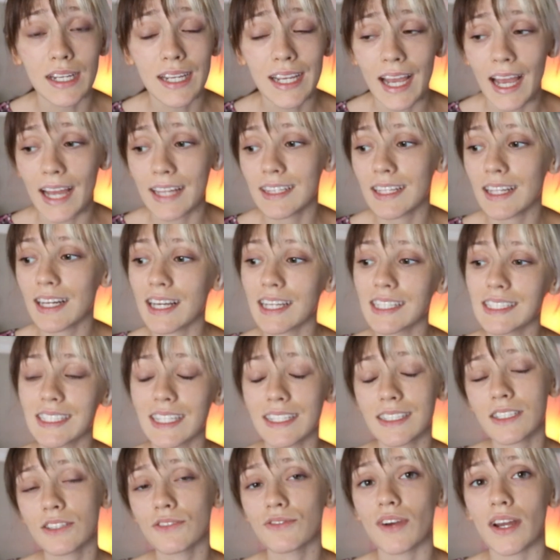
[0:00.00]
And then
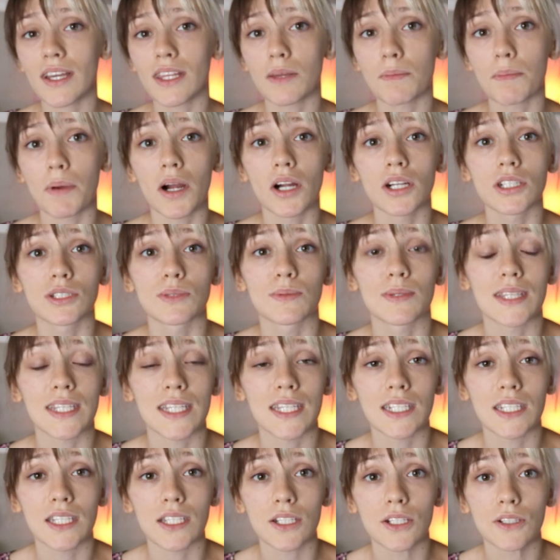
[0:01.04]
identify the parts
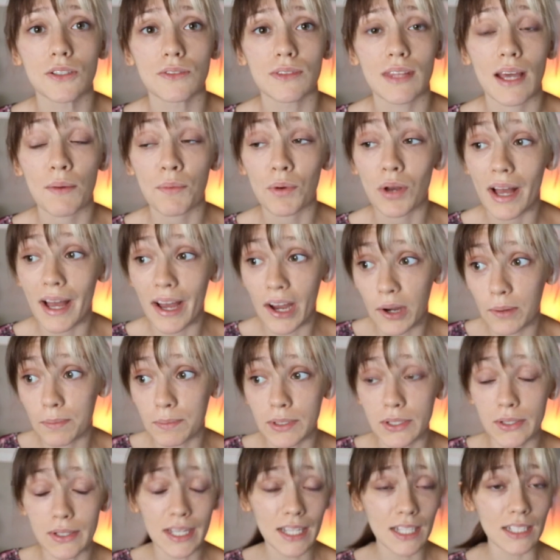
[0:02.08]
within you that will help
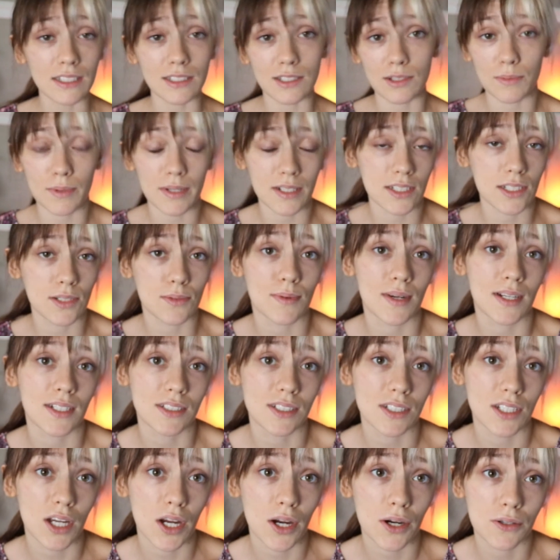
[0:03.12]
you get to where you want
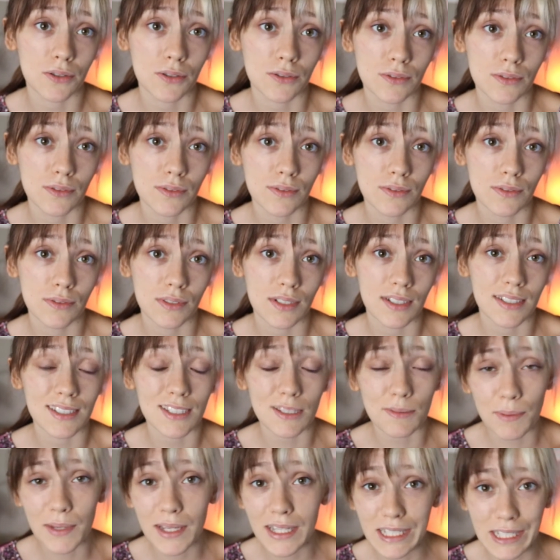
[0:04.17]
to go. And
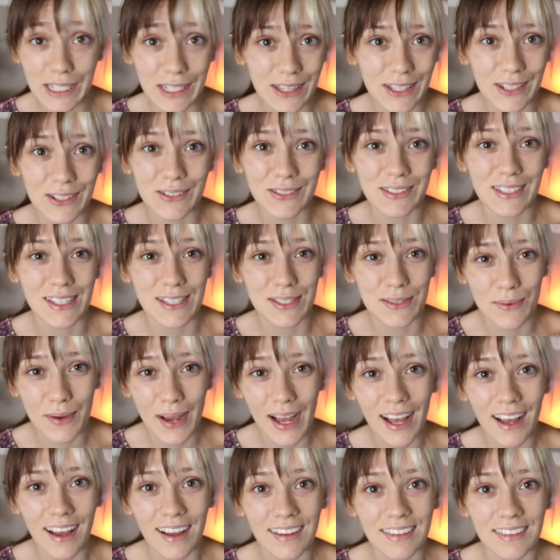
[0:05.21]
speak to those as
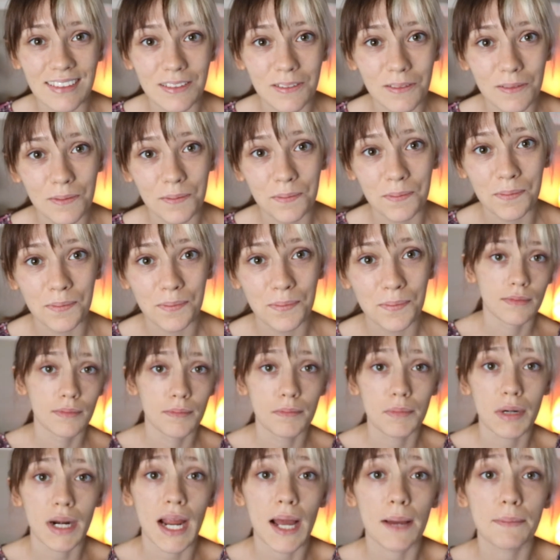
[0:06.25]
well.
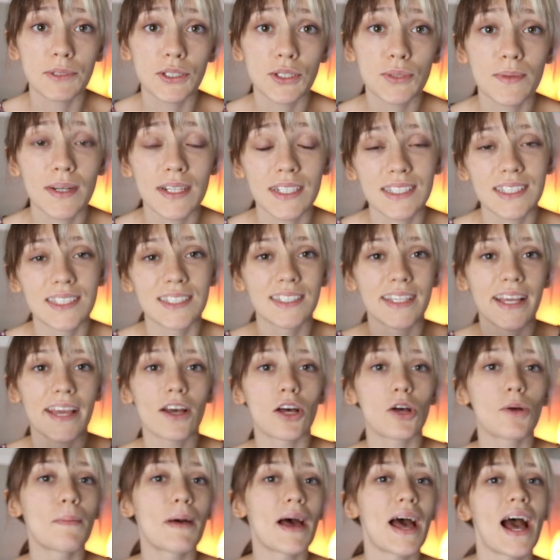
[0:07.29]
Perhaps you want to
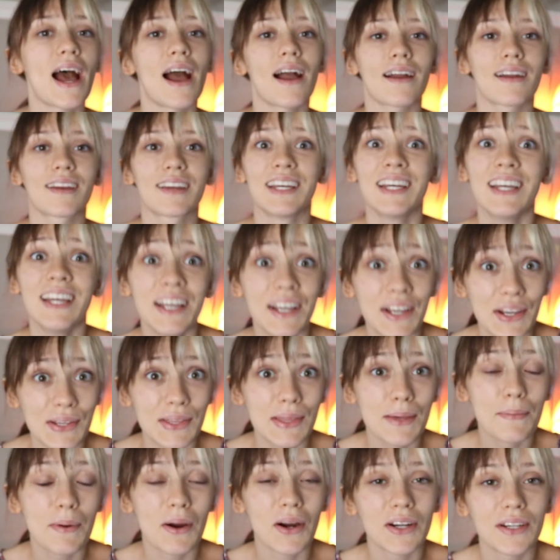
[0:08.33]
scale back
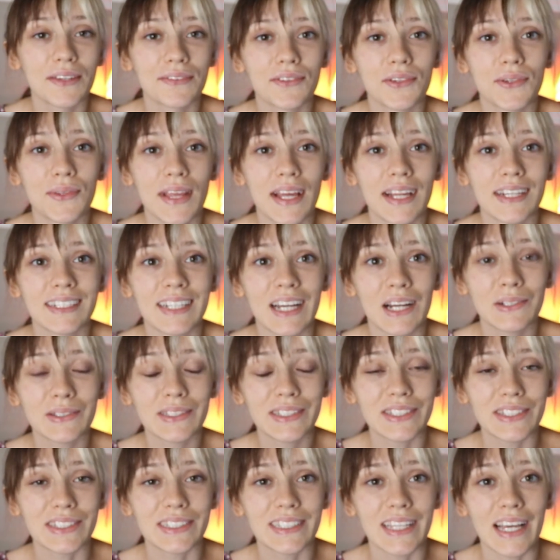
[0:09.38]
the part of you that
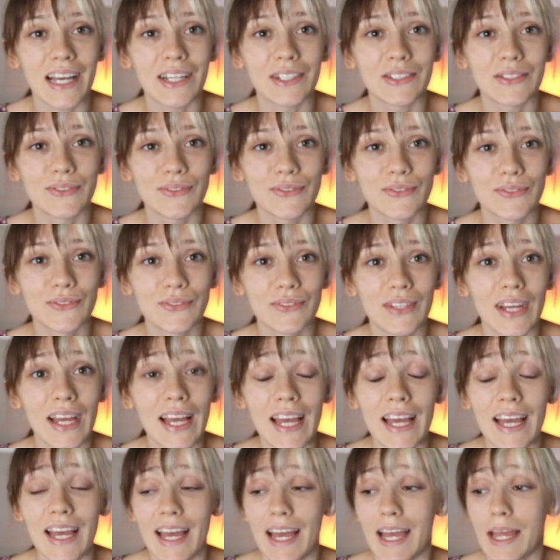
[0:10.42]
doubts yourself
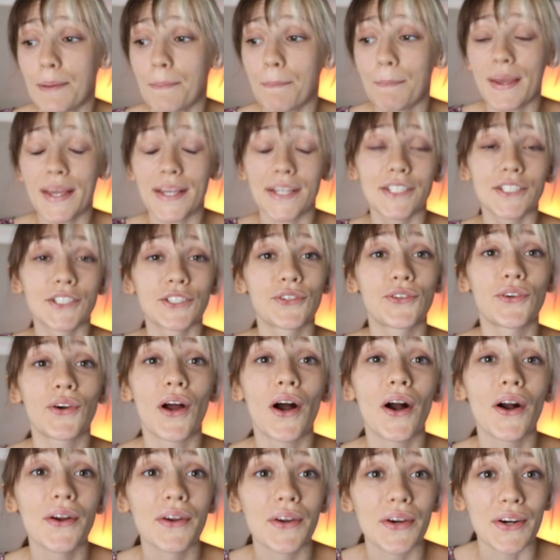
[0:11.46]
and make
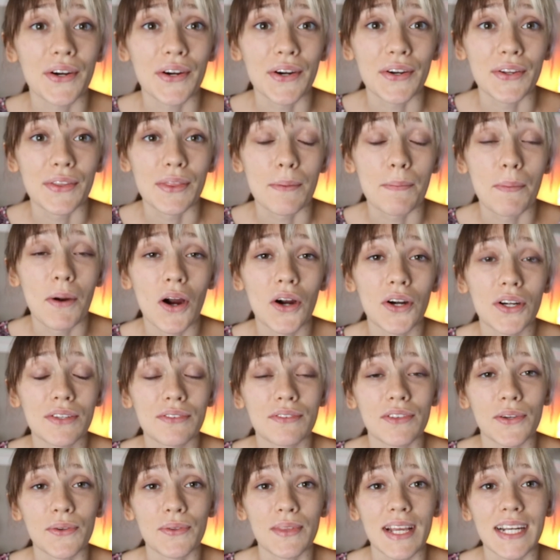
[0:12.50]
stronger the part of
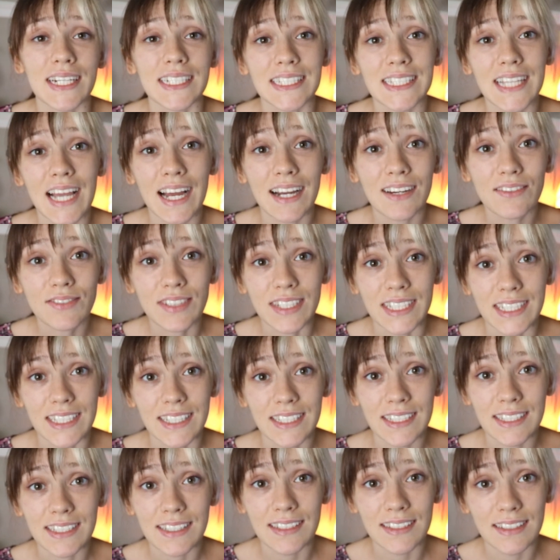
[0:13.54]
you that is
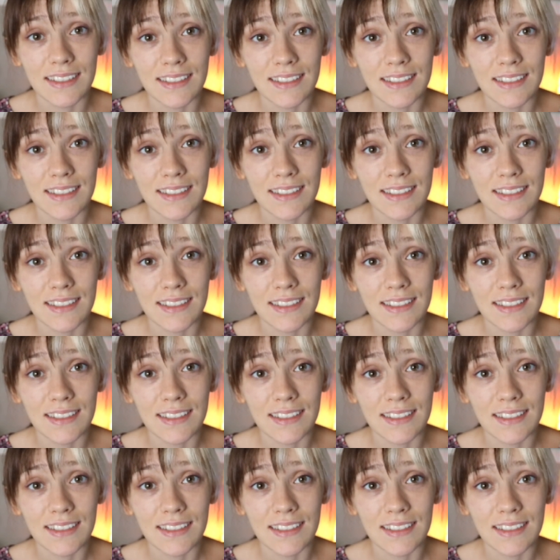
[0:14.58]
confident.